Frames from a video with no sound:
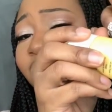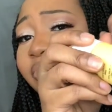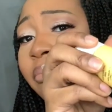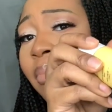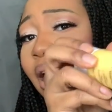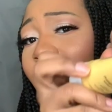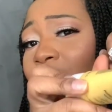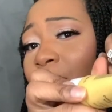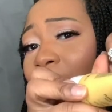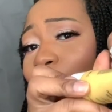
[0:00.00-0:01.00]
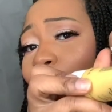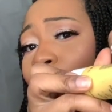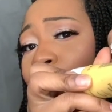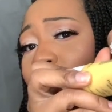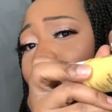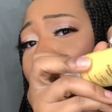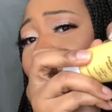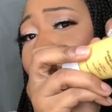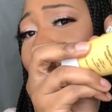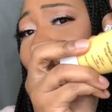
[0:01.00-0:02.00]
bother about opening this
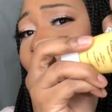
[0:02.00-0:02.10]
one